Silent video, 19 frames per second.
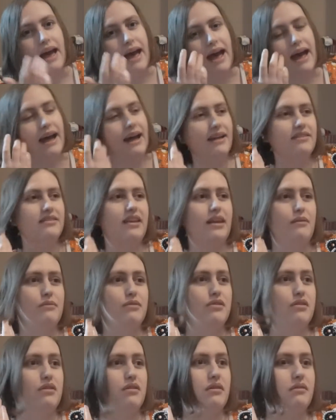and it
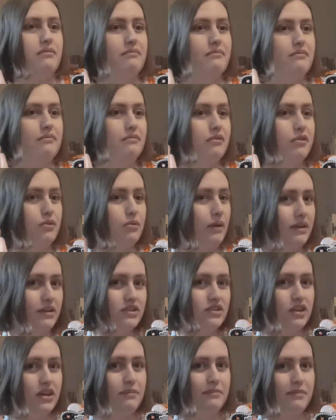was a quite
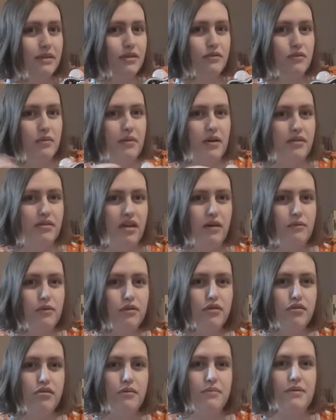cheap mystery box, like it
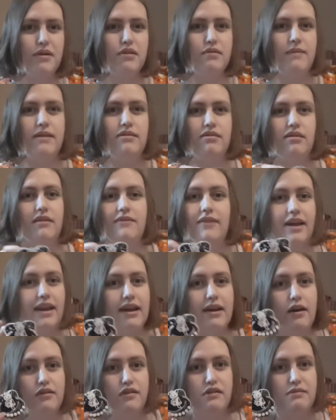wasn't super expensive, and I
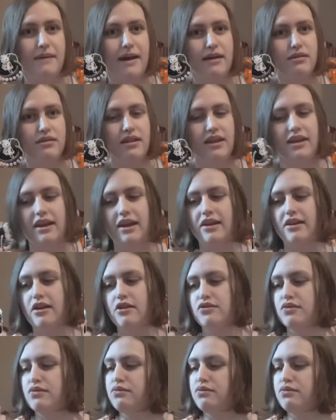got this Passie in it, and I just